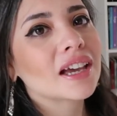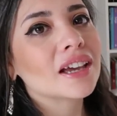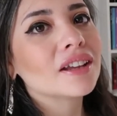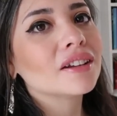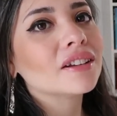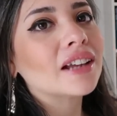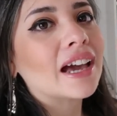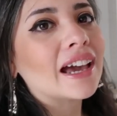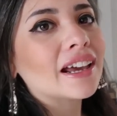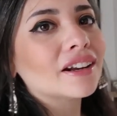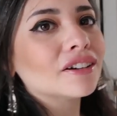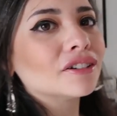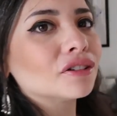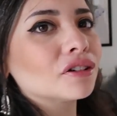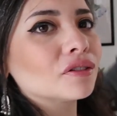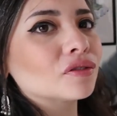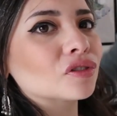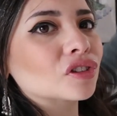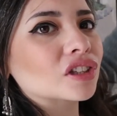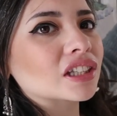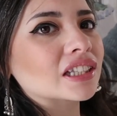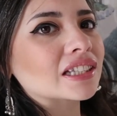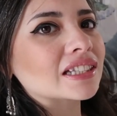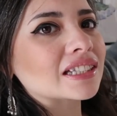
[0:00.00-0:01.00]
I, I don't know
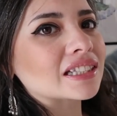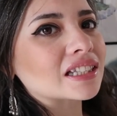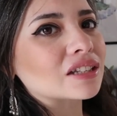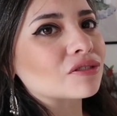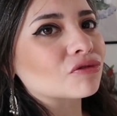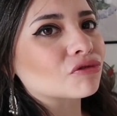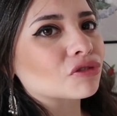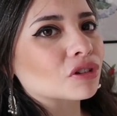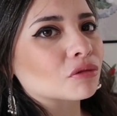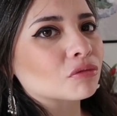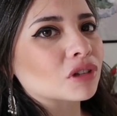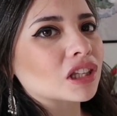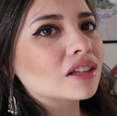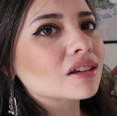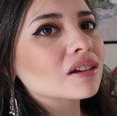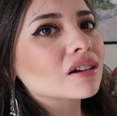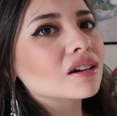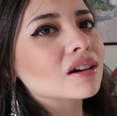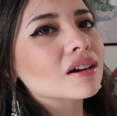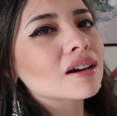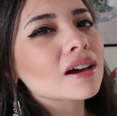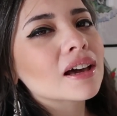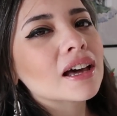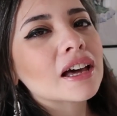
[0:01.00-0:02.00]
if you can see from
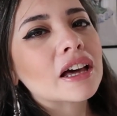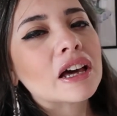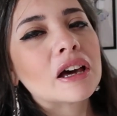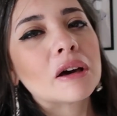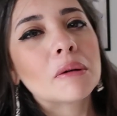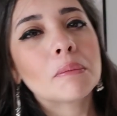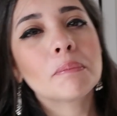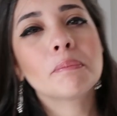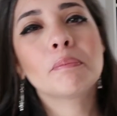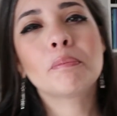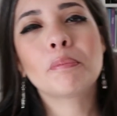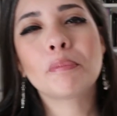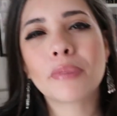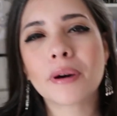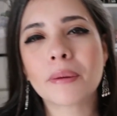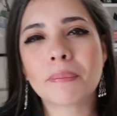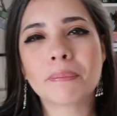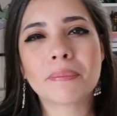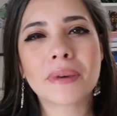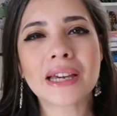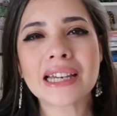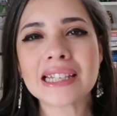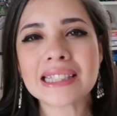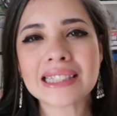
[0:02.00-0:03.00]
here,
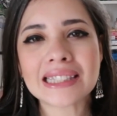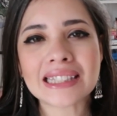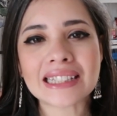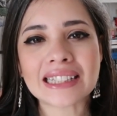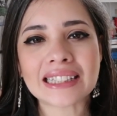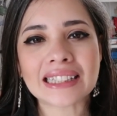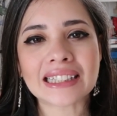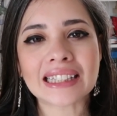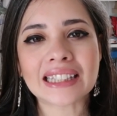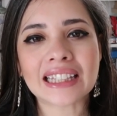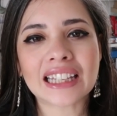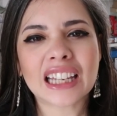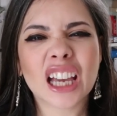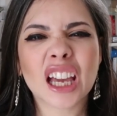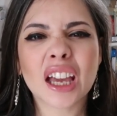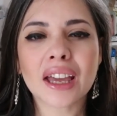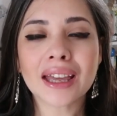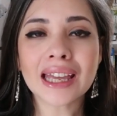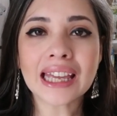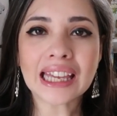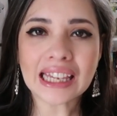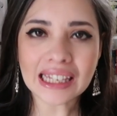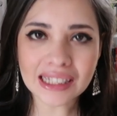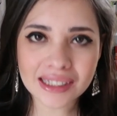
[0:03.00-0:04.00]
but basically
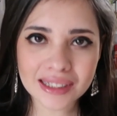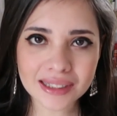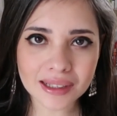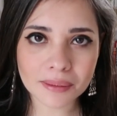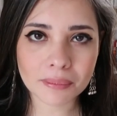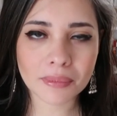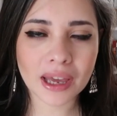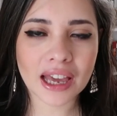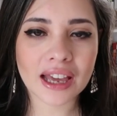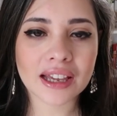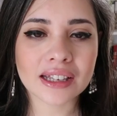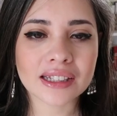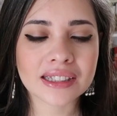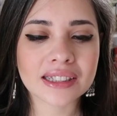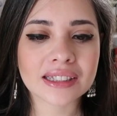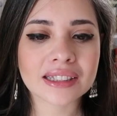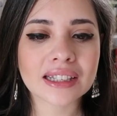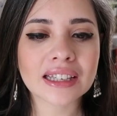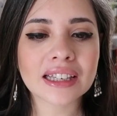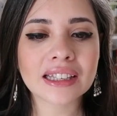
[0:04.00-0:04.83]
it's a mess.